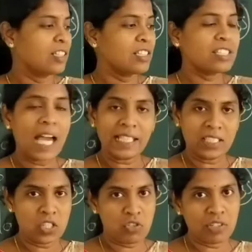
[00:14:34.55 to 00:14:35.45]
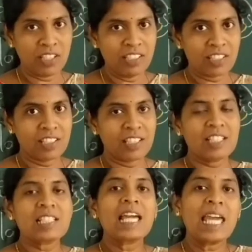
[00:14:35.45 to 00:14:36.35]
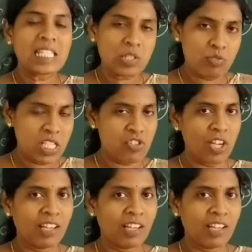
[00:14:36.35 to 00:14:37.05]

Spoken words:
digestion, excretion,